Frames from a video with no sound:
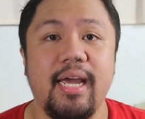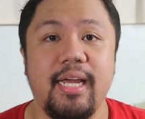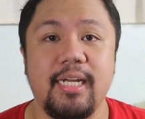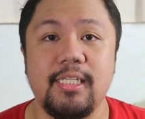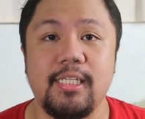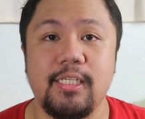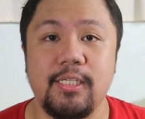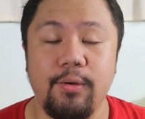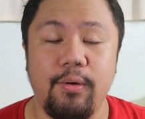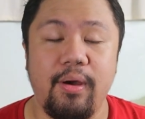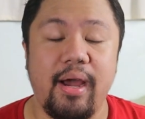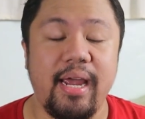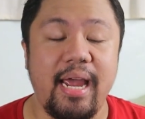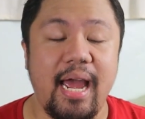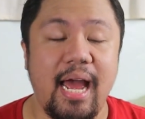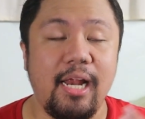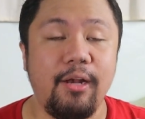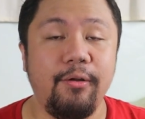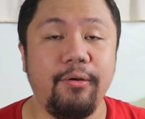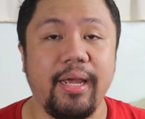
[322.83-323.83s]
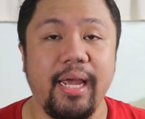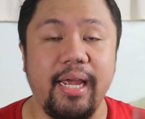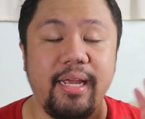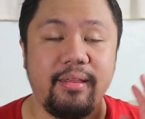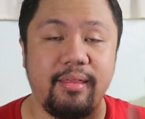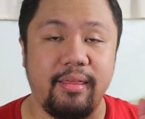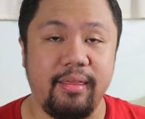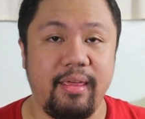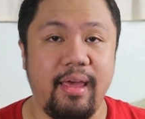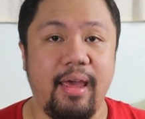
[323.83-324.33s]
And so I
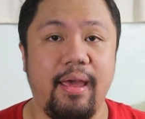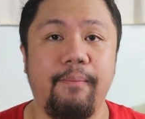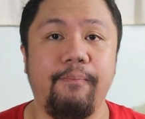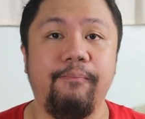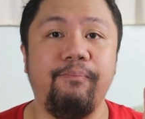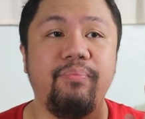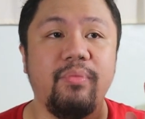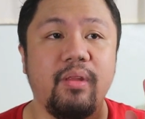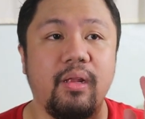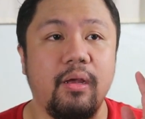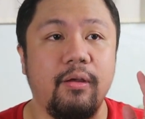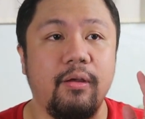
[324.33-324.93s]
allocate them